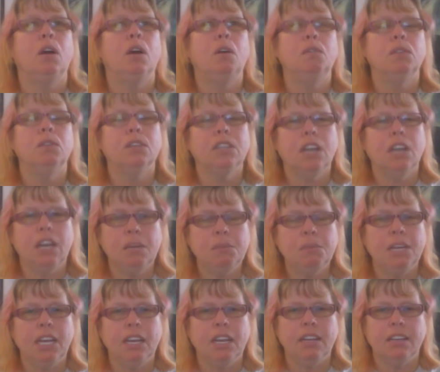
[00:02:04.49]

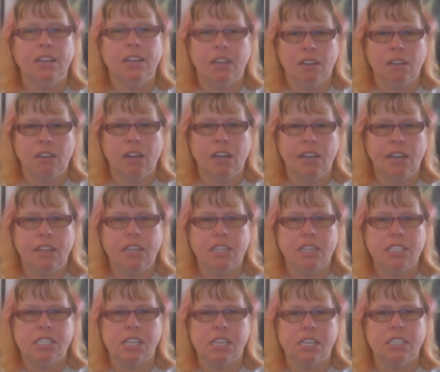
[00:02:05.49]
overcoming a lot of
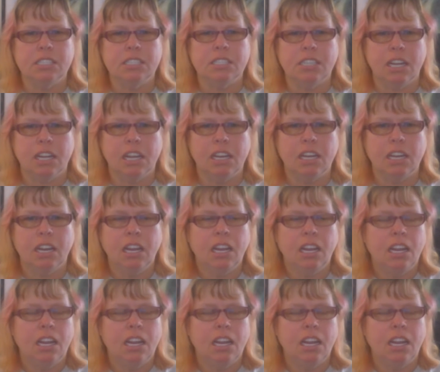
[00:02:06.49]
these things that